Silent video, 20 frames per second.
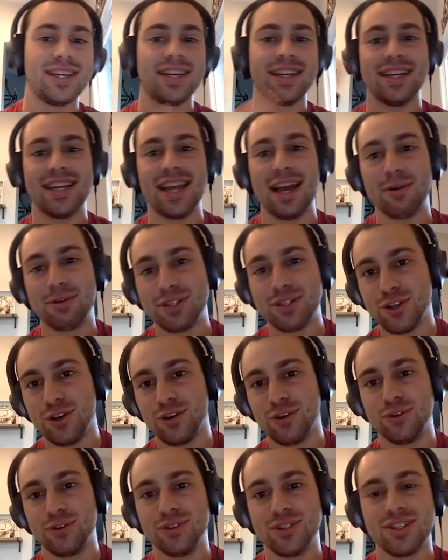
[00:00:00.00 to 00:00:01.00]
Now it's
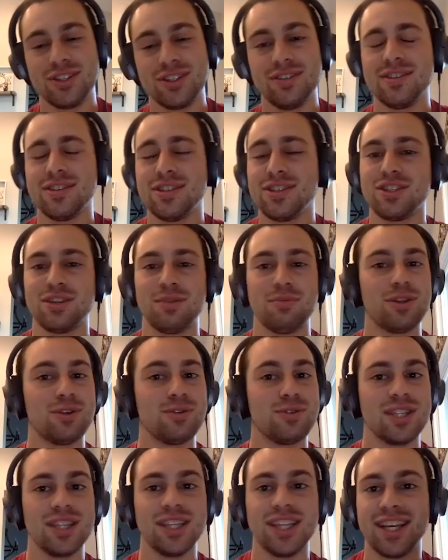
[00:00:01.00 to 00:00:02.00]
turtles. Some of
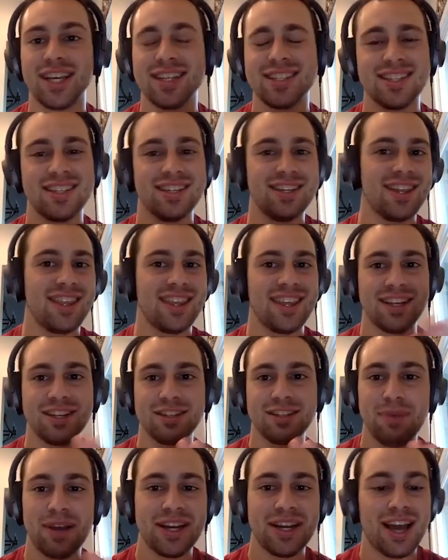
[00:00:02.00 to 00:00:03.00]
those links and
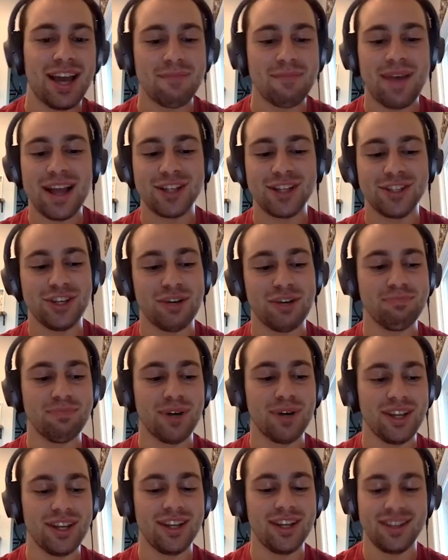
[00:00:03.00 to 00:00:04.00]
things might not match up,
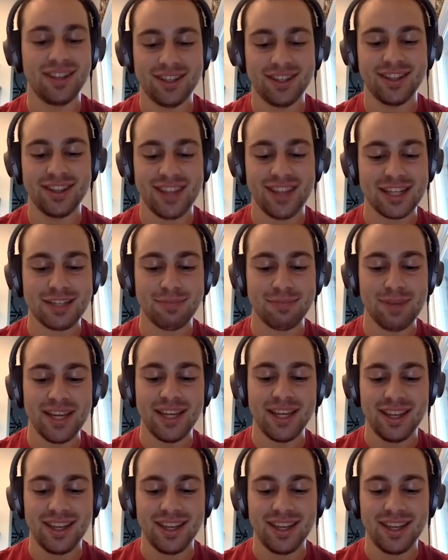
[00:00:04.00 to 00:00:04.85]
but that's me.